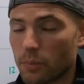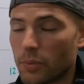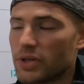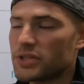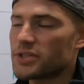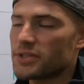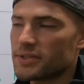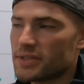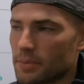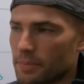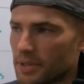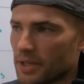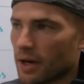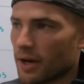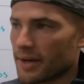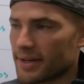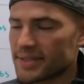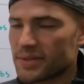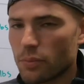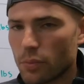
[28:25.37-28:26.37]
which, to be
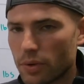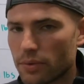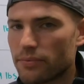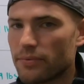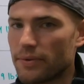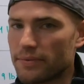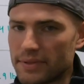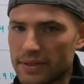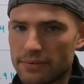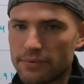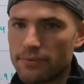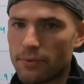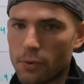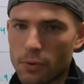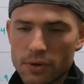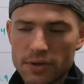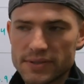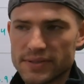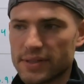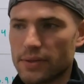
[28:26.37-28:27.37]
honest,
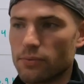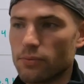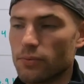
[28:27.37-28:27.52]
154 is a